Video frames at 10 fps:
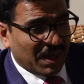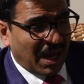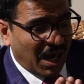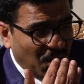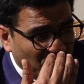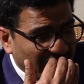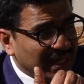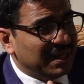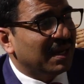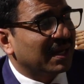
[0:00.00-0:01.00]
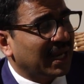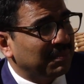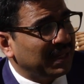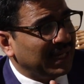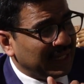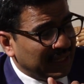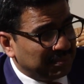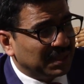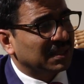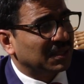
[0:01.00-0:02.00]
how India can be
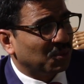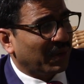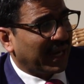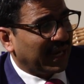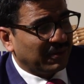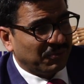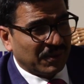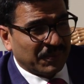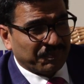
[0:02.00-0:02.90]
enabled to have